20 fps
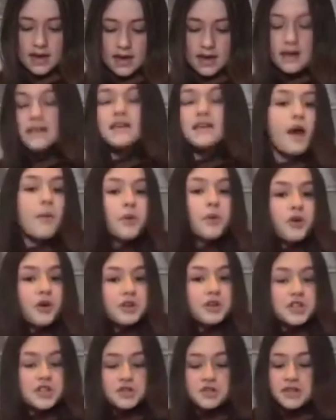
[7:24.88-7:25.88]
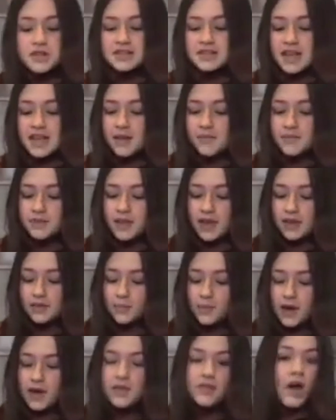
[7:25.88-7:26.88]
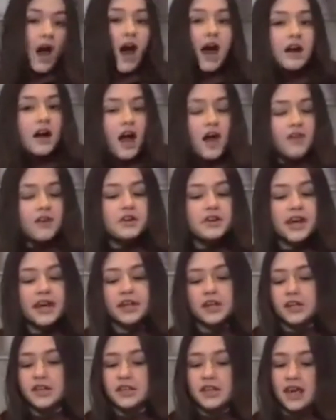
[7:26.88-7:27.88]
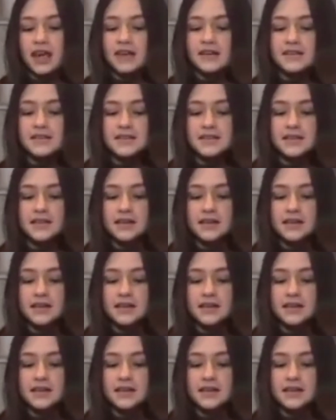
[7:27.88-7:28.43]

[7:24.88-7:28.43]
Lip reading: Now we're going to do the same thing with our other lanyard lace.